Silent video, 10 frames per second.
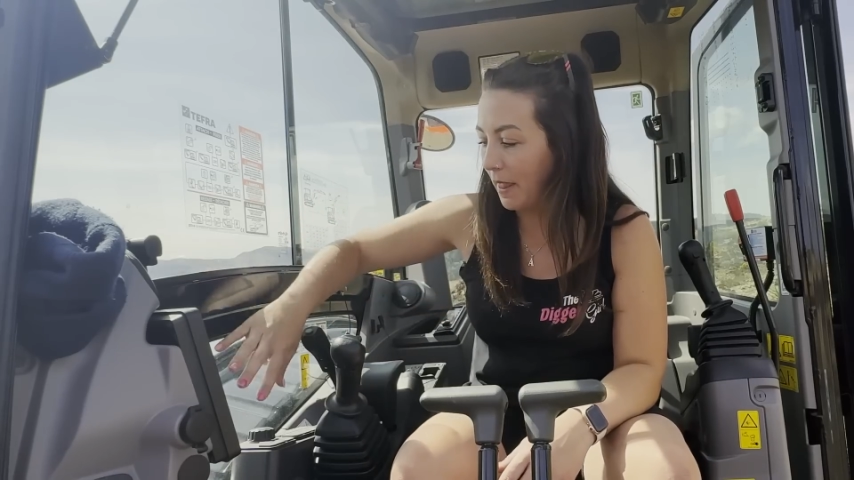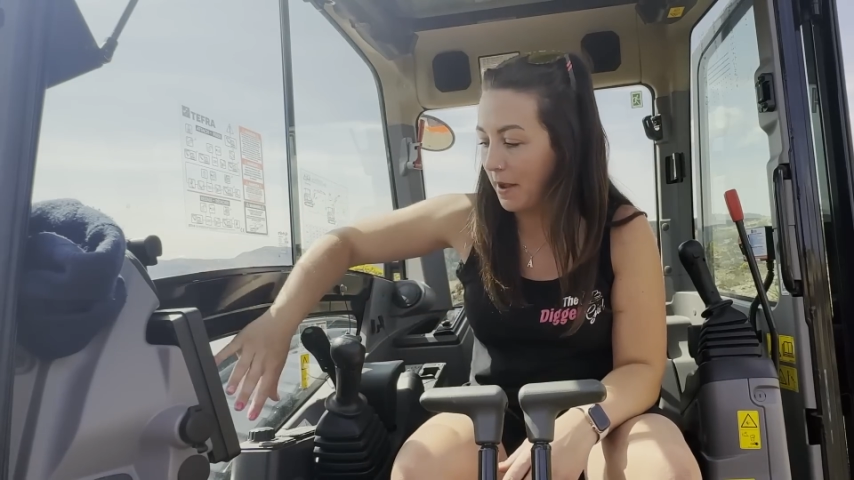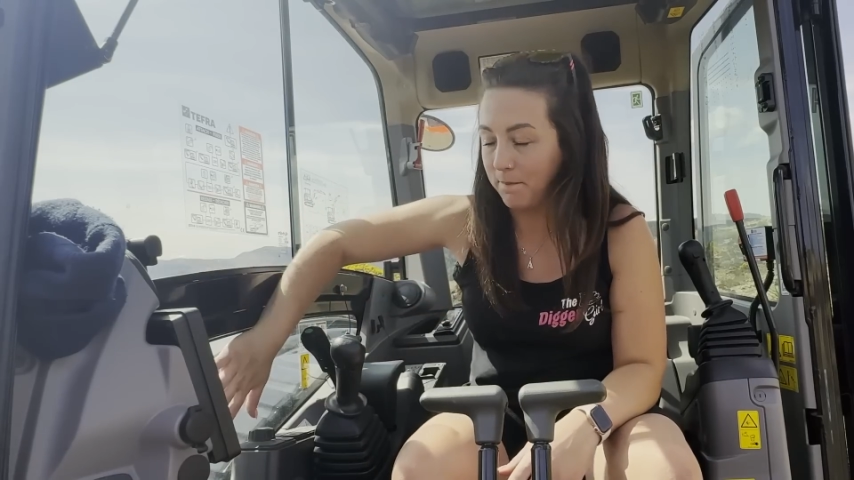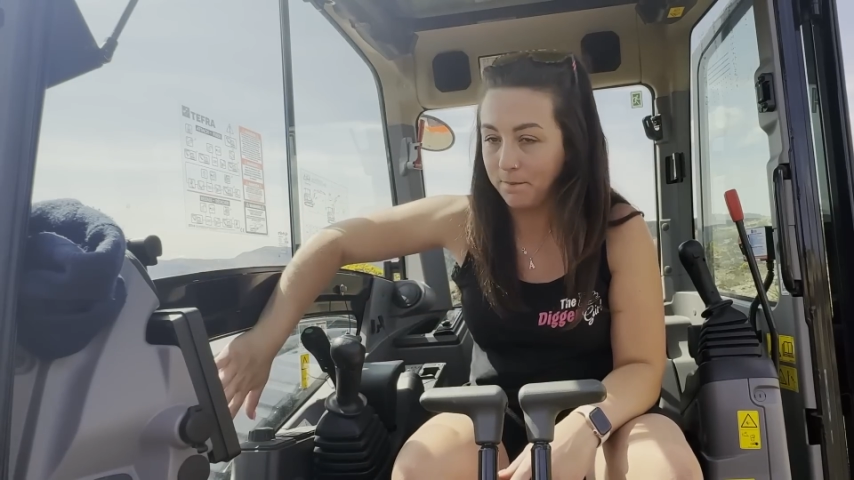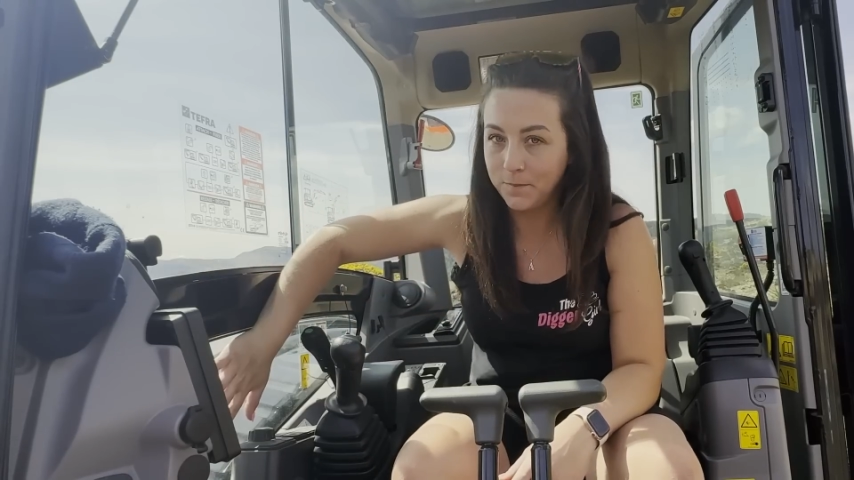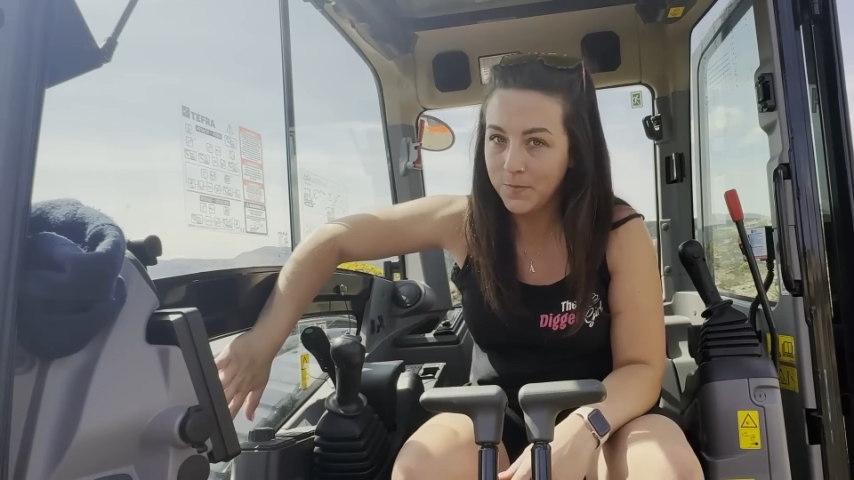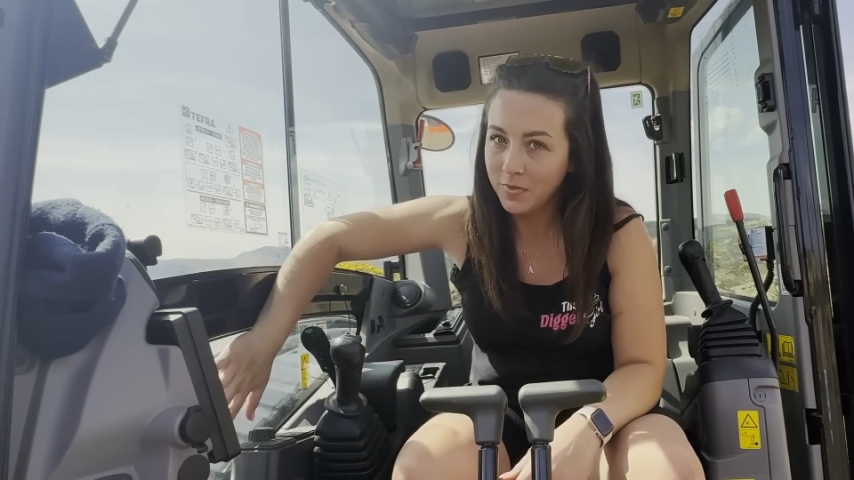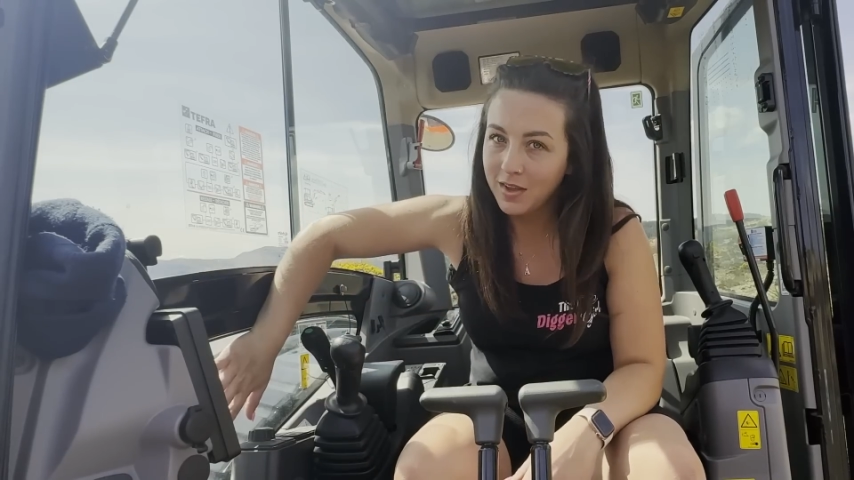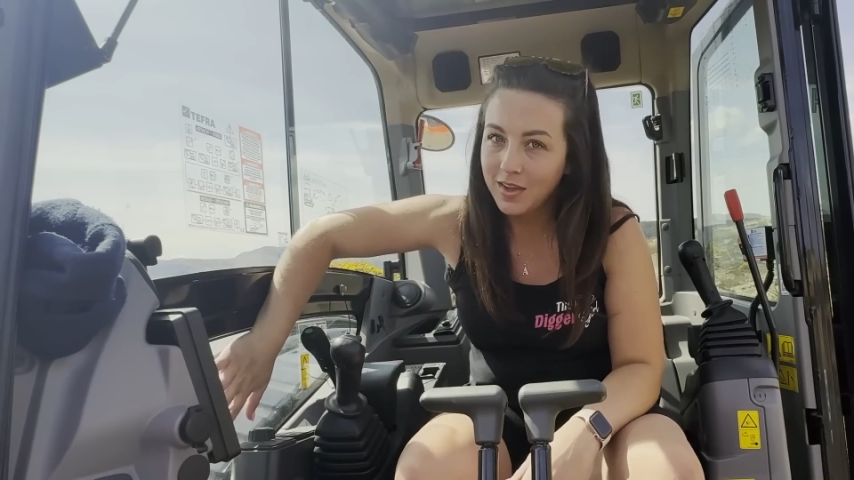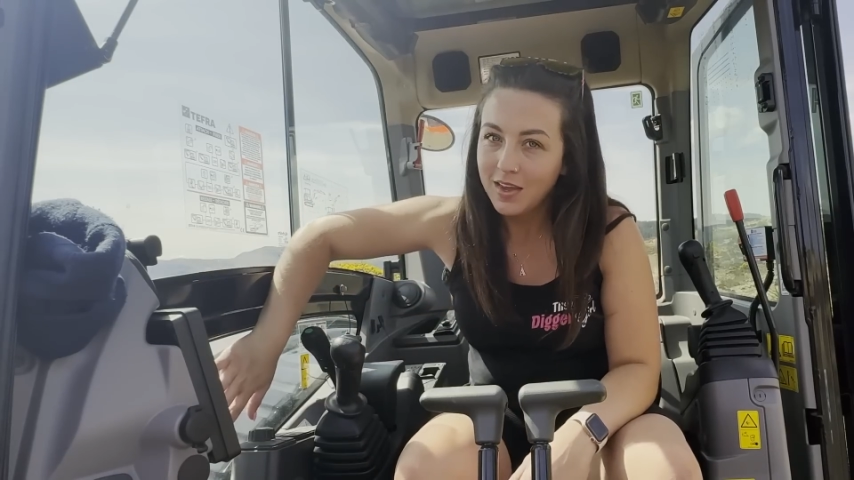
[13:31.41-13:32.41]

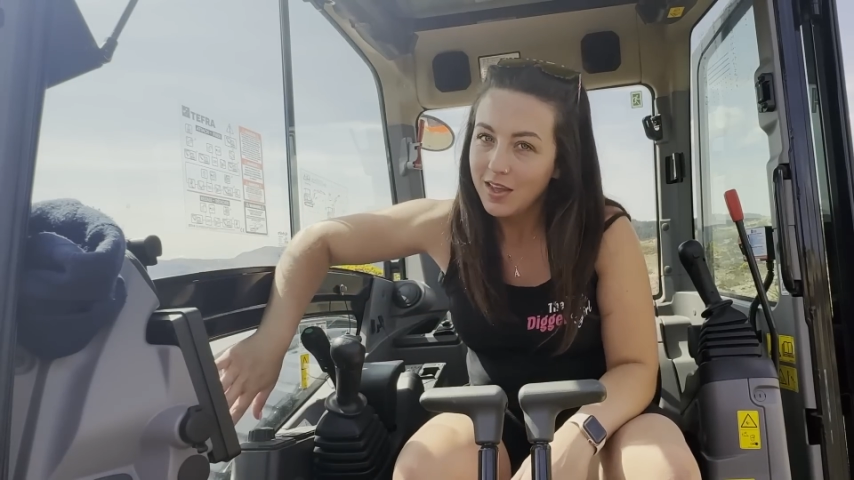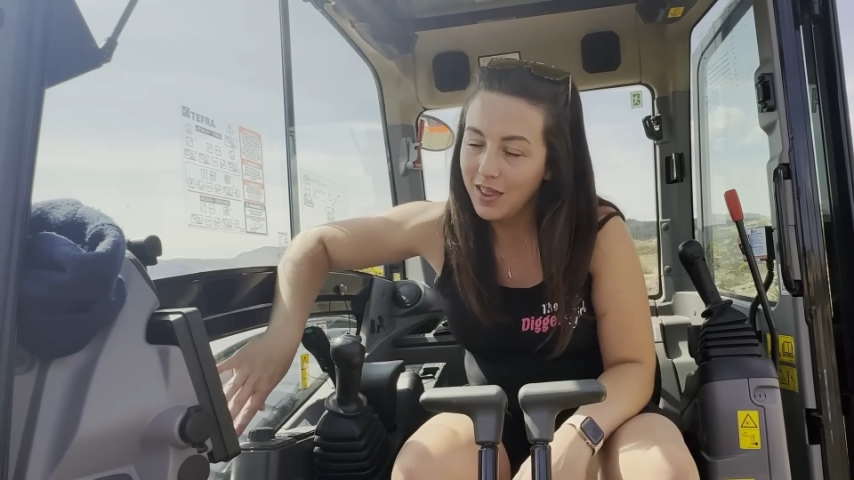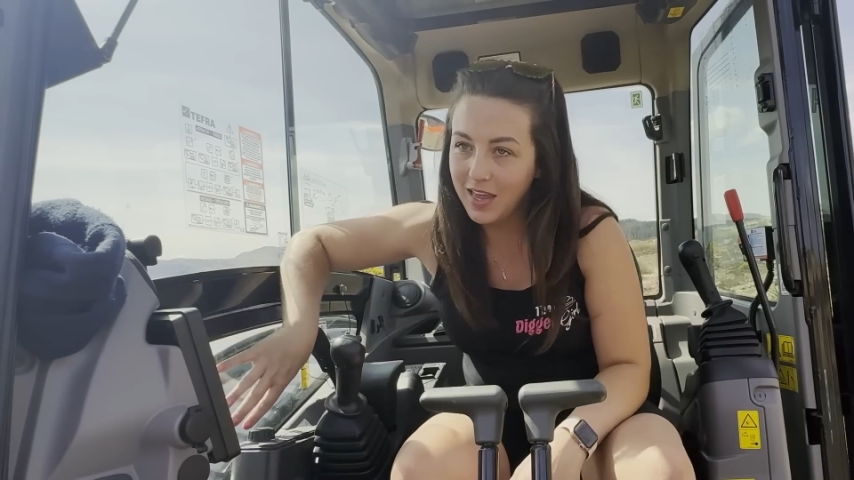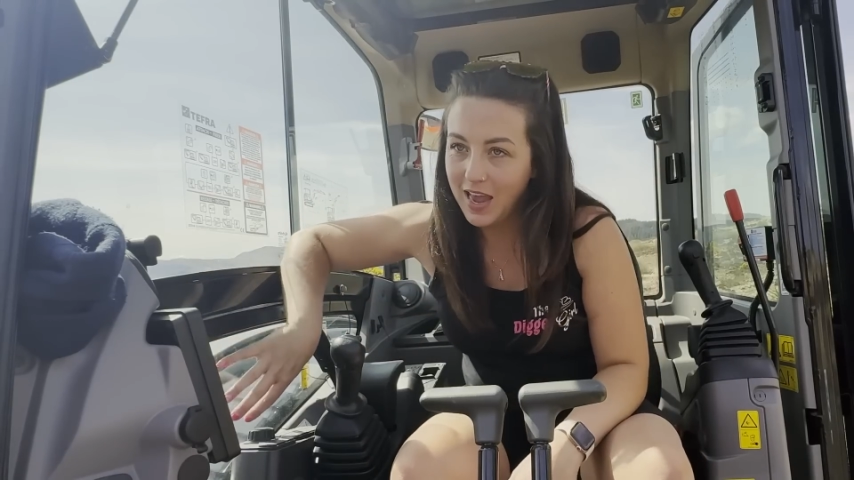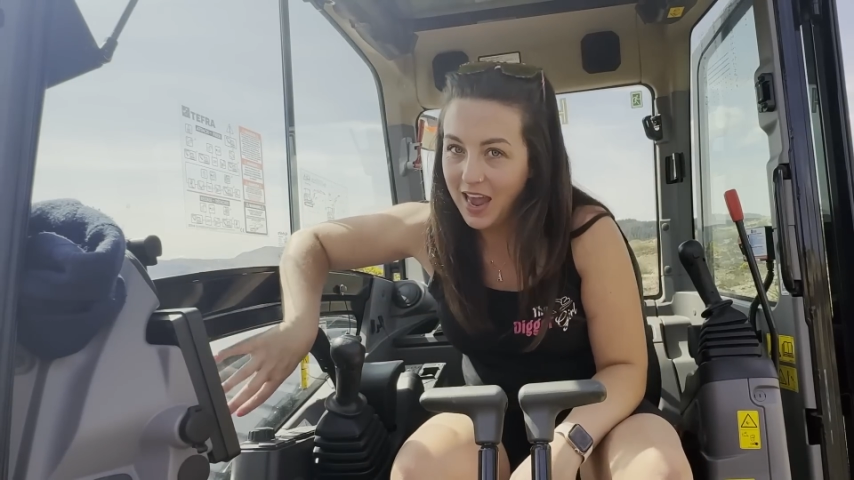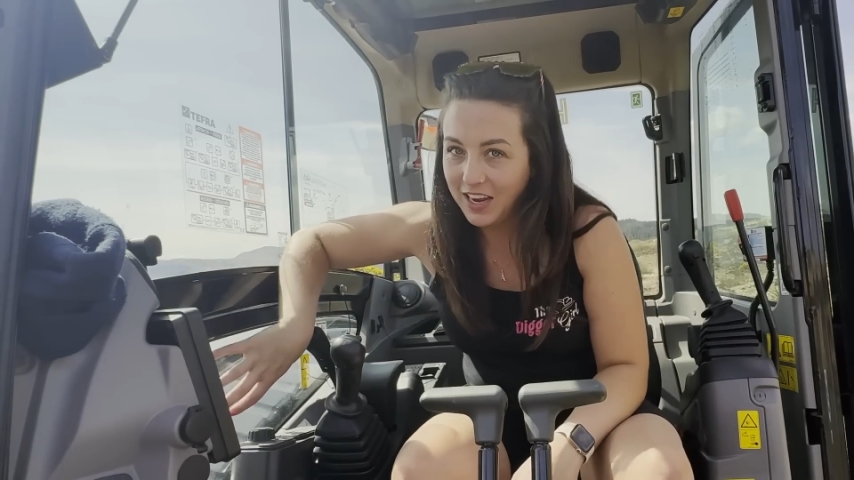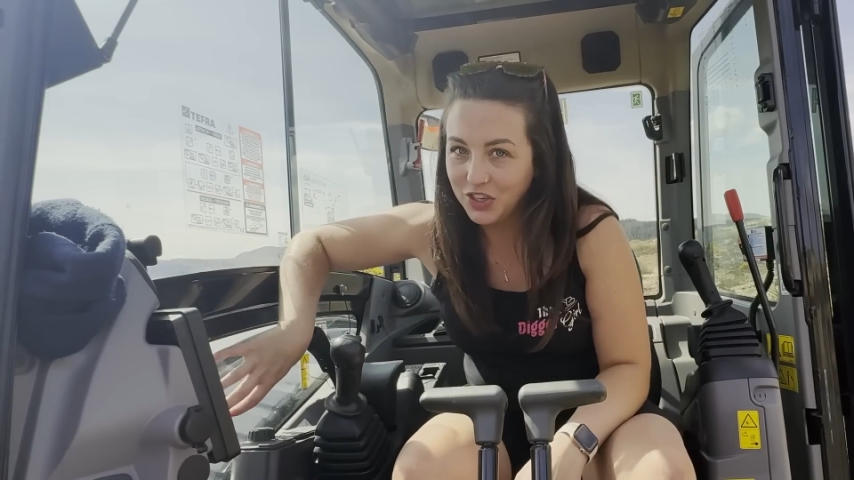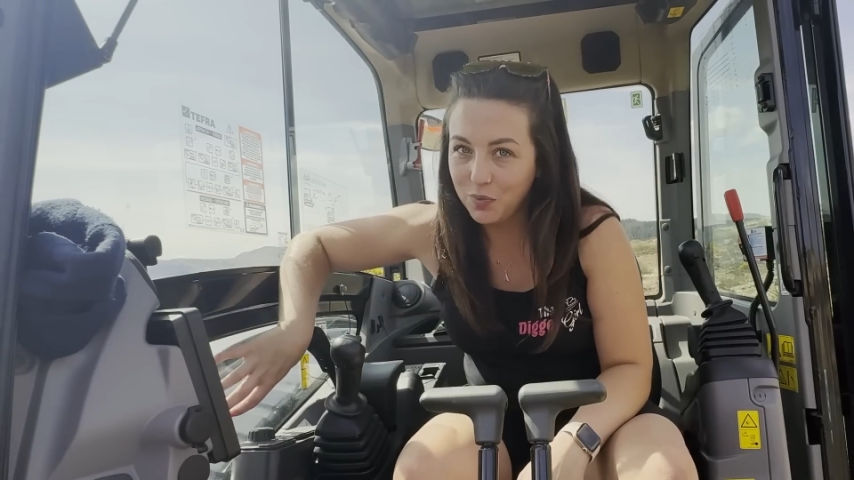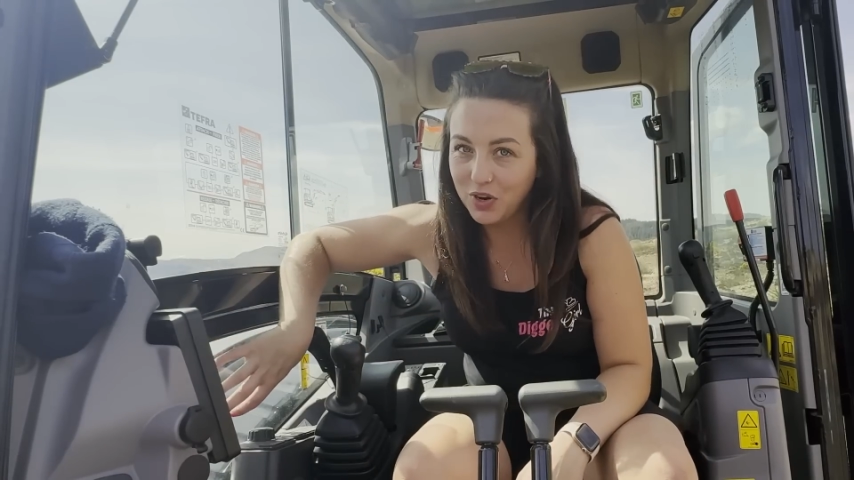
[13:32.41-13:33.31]
the engine,